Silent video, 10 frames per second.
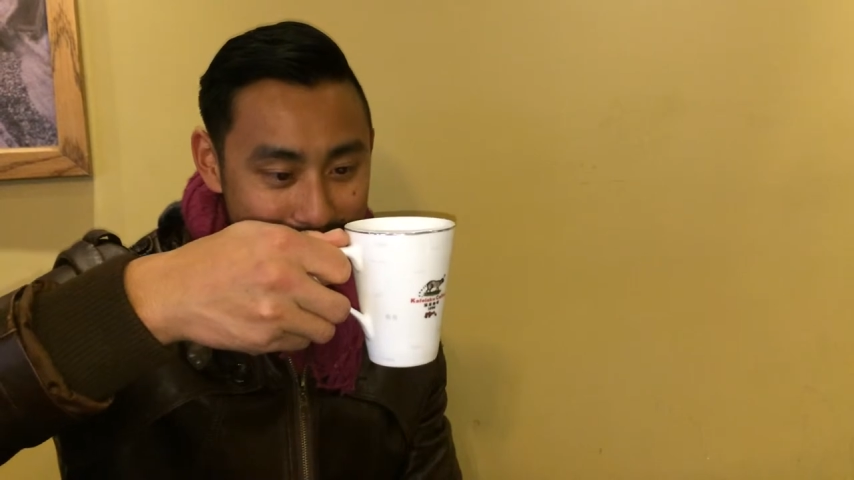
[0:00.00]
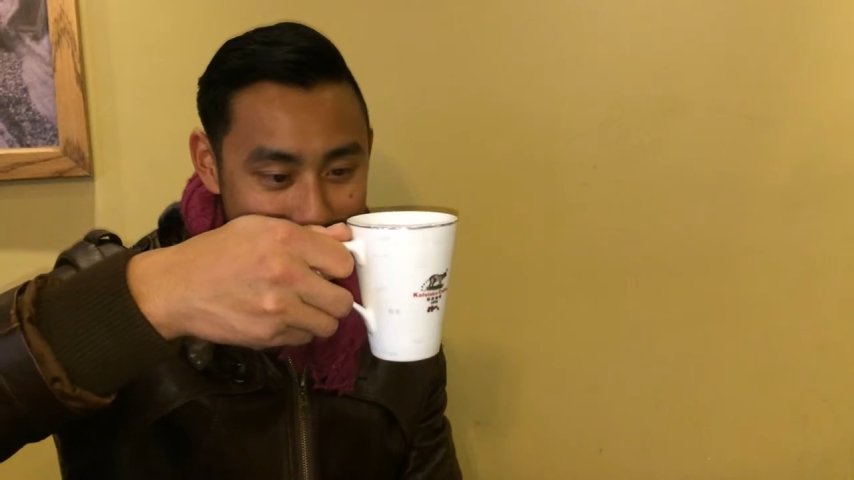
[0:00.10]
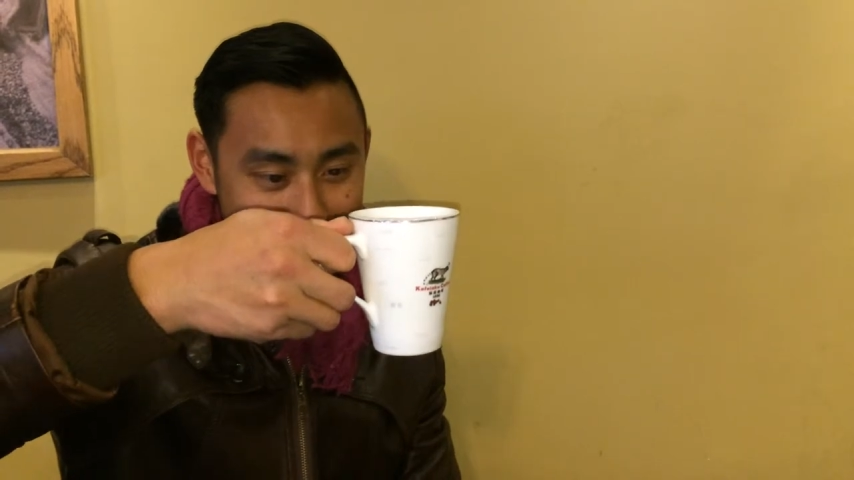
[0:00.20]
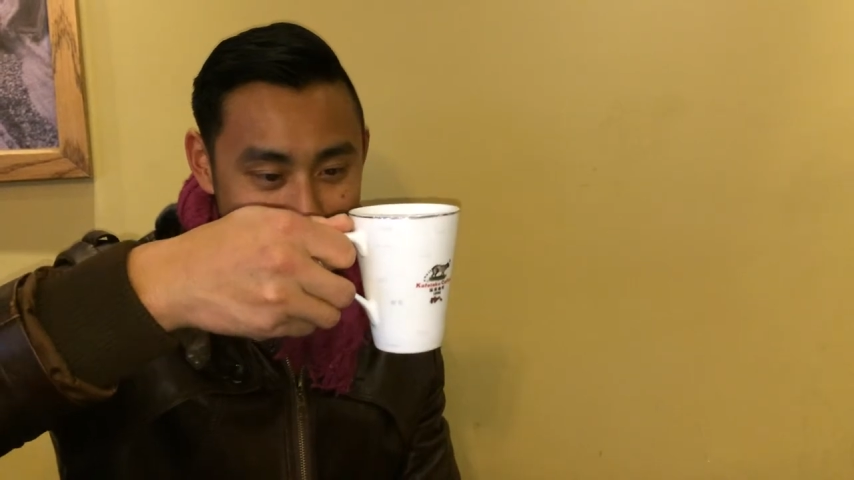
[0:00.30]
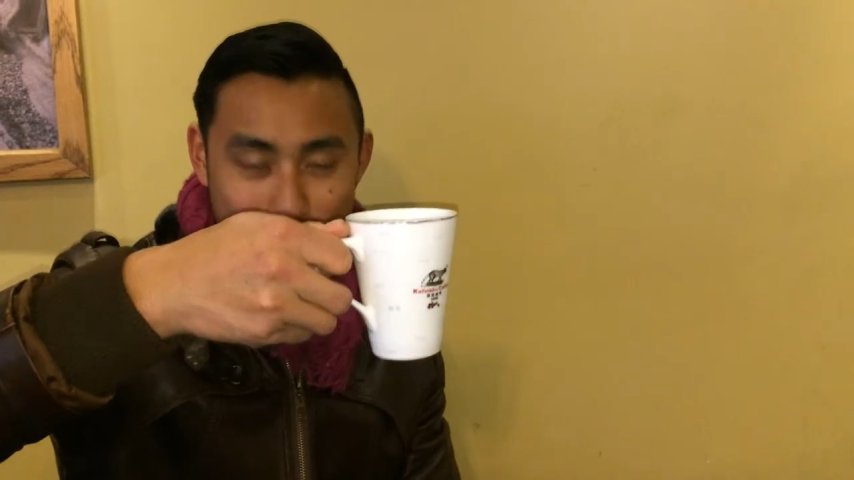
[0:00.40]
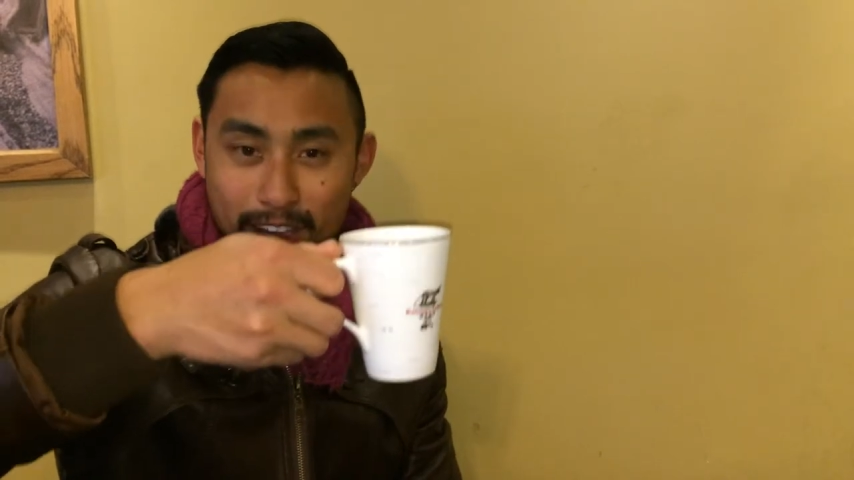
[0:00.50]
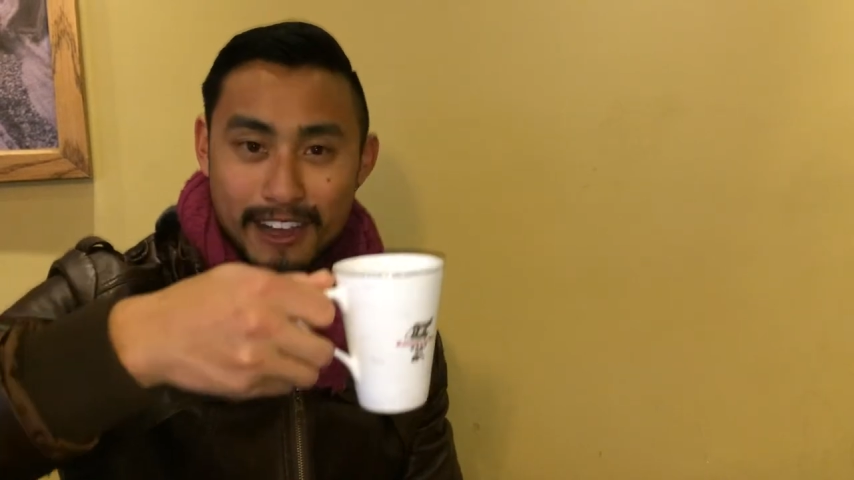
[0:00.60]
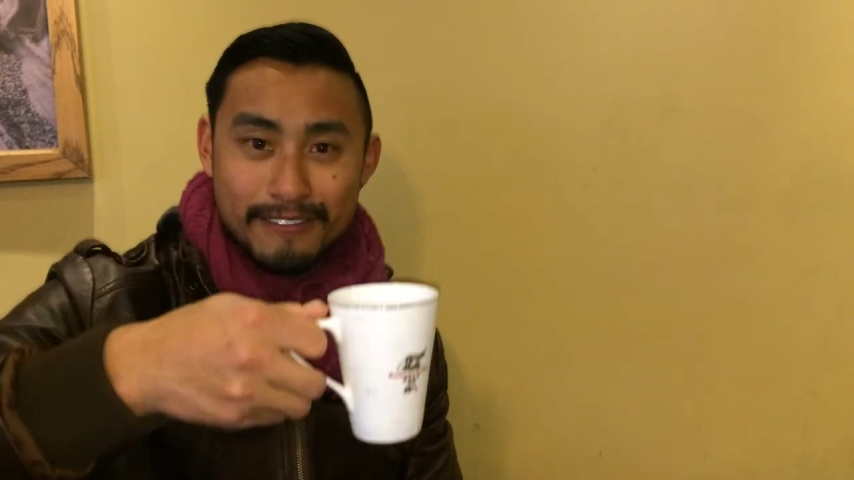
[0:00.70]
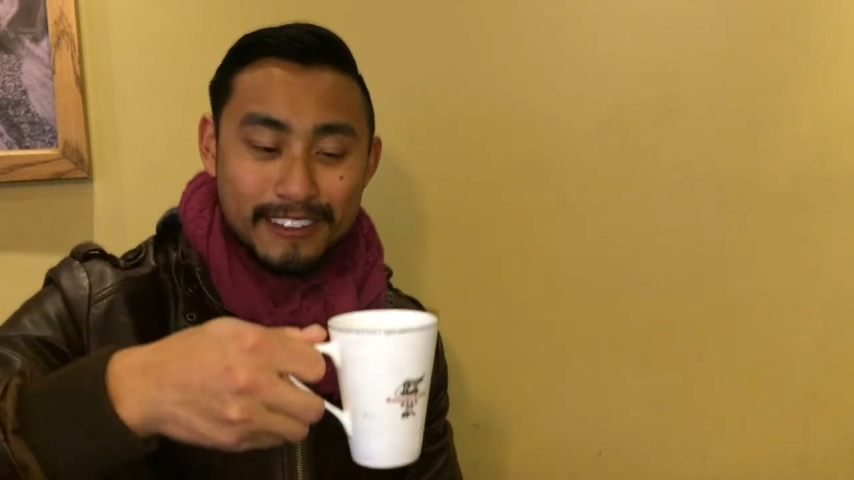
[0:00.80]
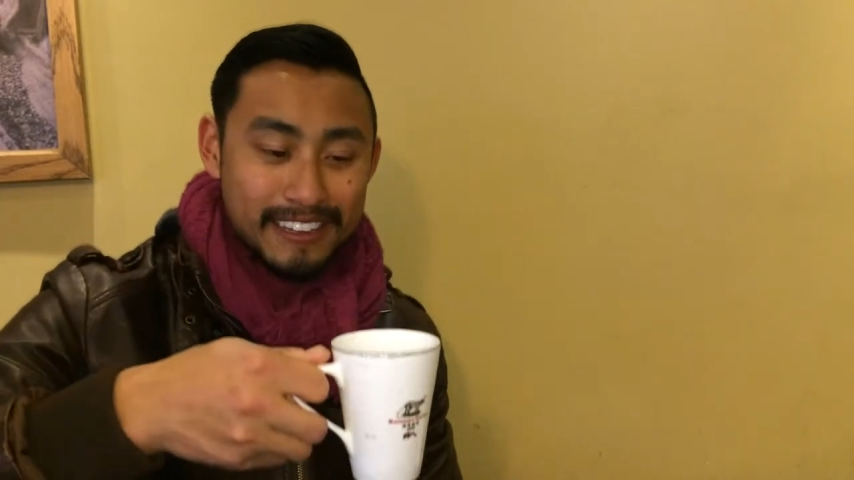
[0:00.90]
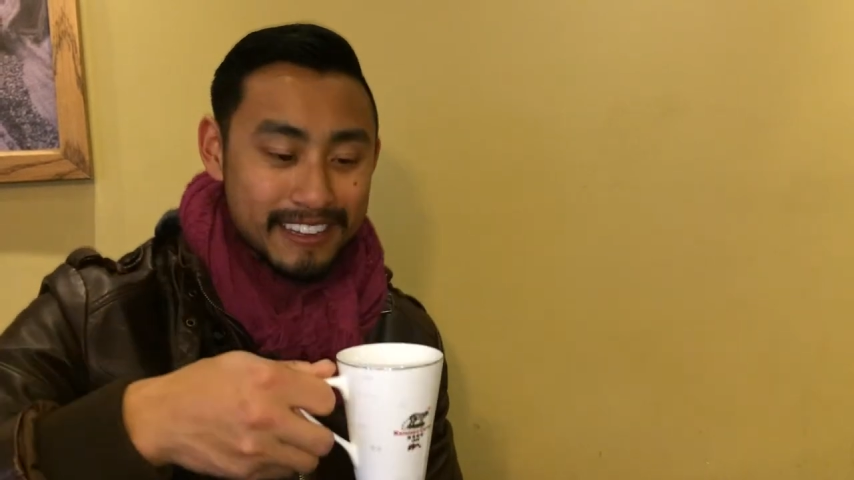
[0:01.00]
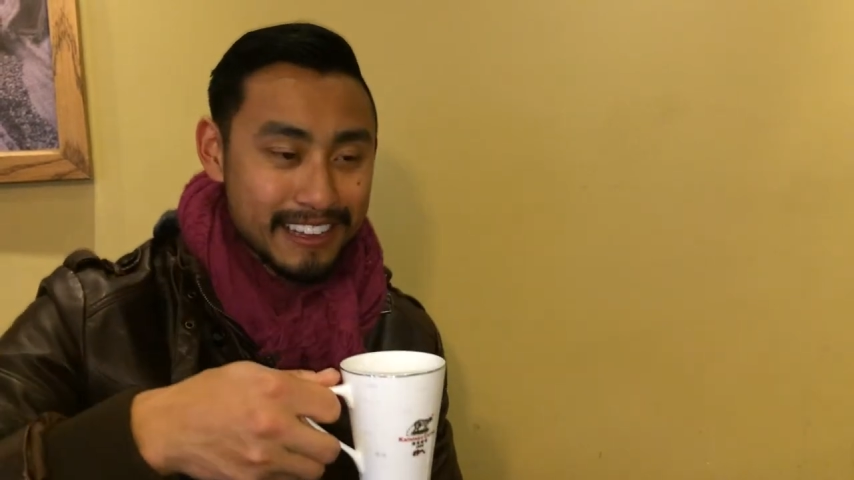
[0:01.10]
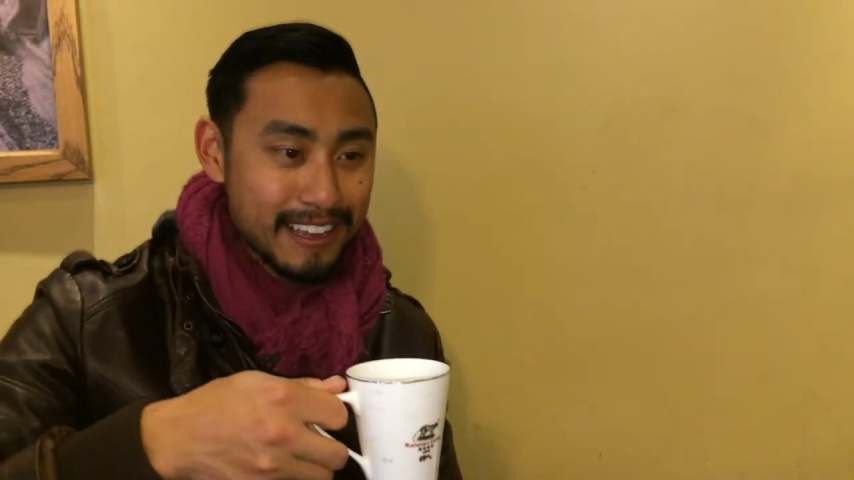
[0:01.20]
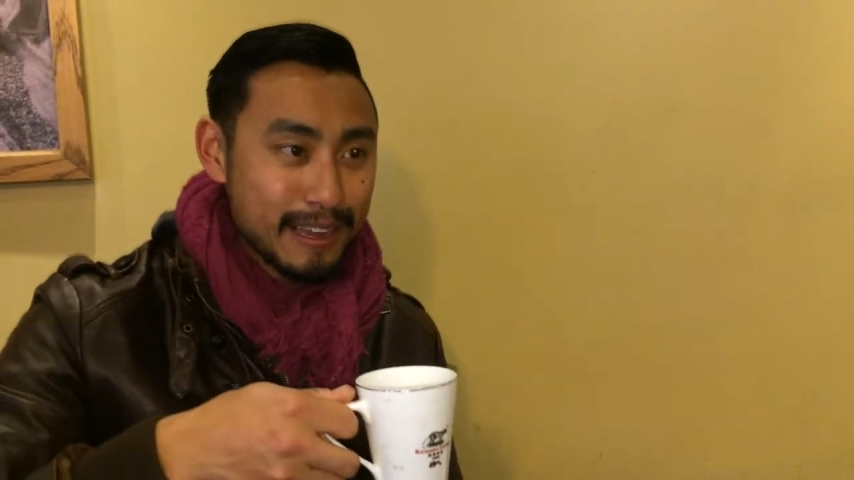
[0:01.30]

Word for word: Luwak coffee.